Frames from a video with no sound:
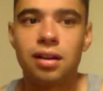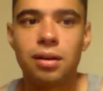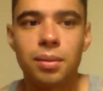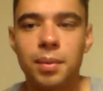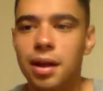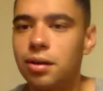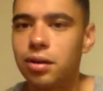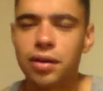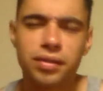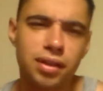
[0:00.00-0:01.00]
I mean, I don't
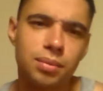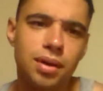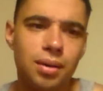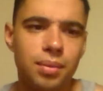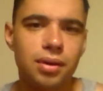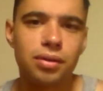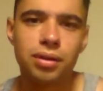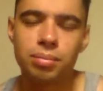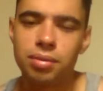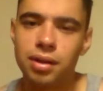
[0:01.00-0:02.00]
know everything about it, but I know
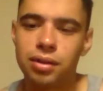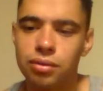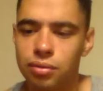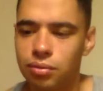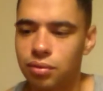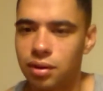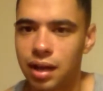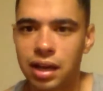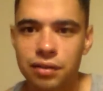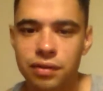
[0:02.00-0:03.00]
you play through
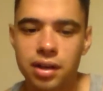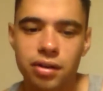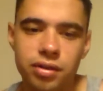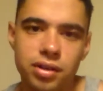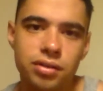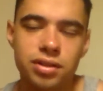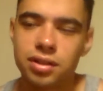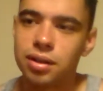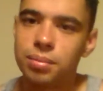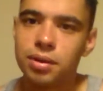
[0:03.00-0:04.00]
8 different
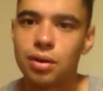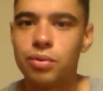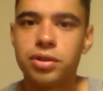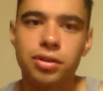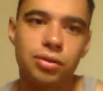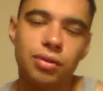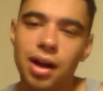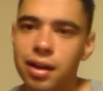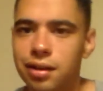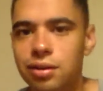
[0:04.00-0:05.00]
characters, and depending on what you do
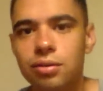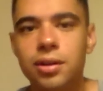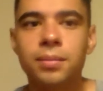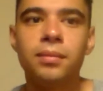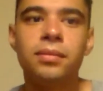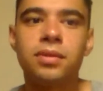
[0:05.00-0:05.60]
and how you do it